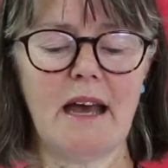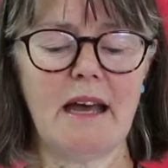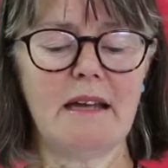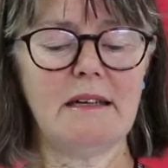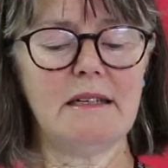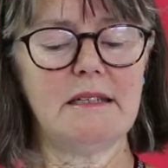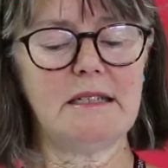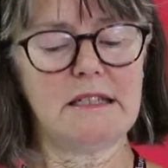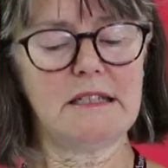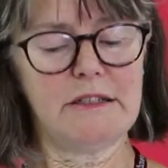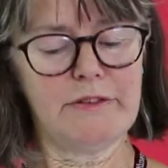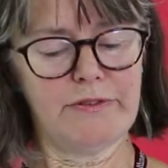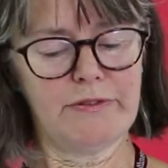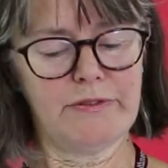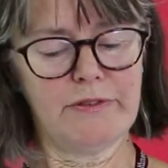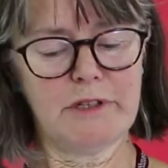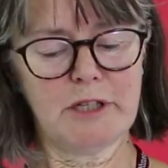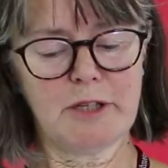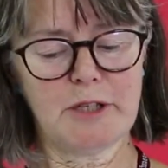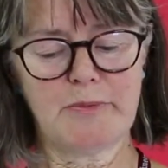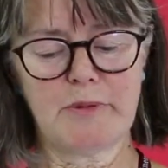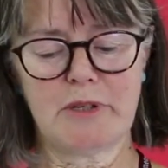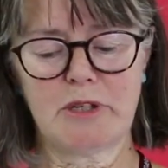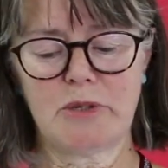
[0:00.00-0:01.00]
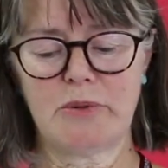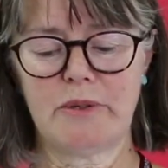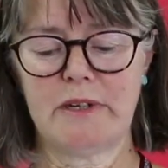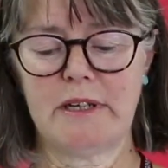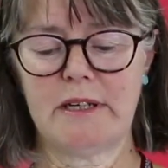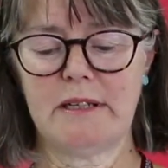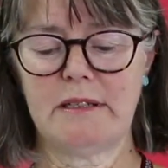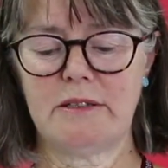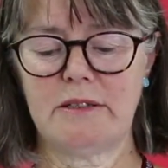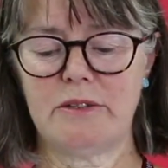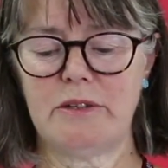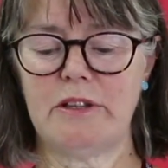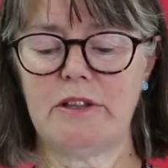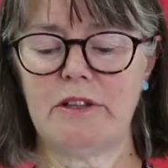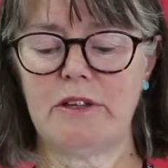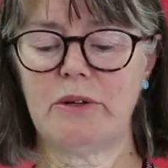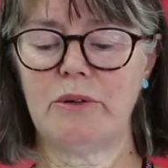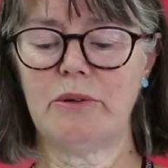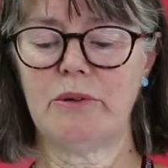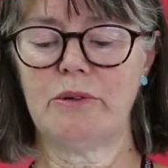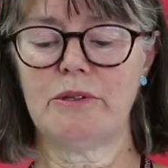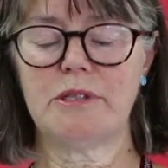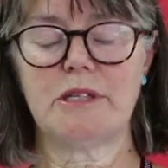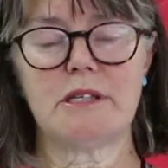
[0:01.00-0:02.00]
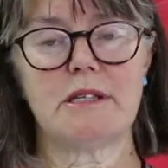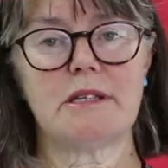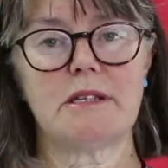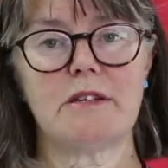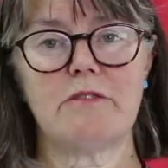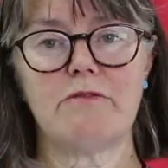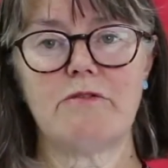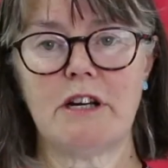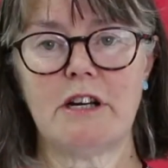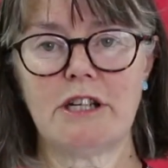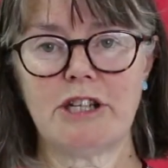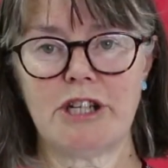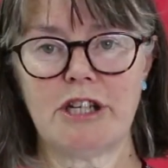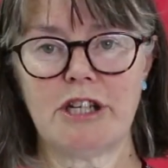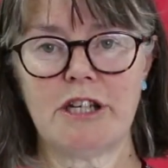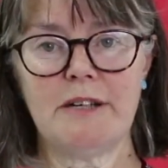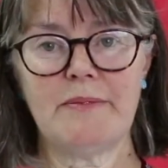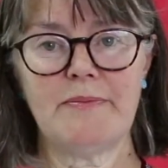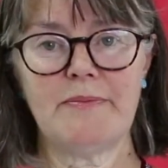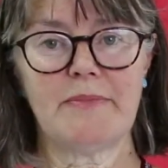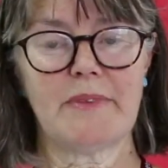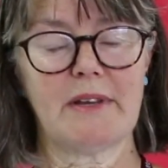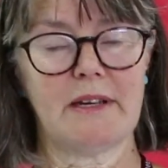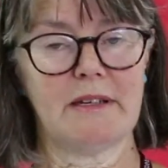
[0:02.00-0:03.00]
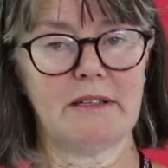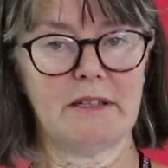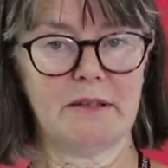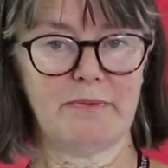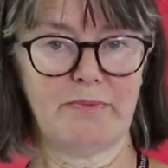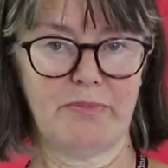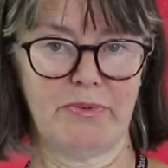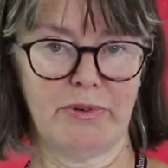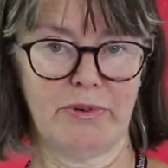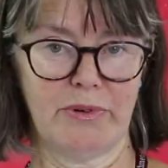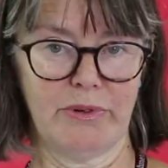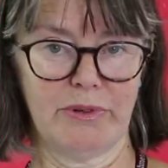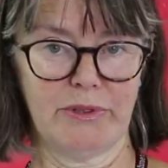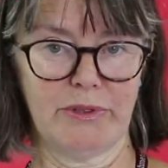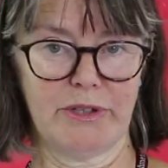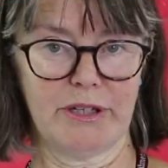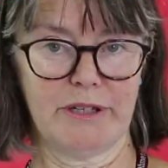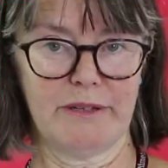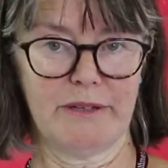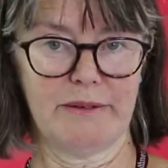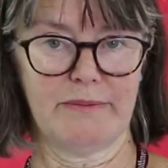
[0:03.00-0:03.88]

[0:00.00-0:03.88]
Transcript: any difference between doing the courses in Russia and abroad?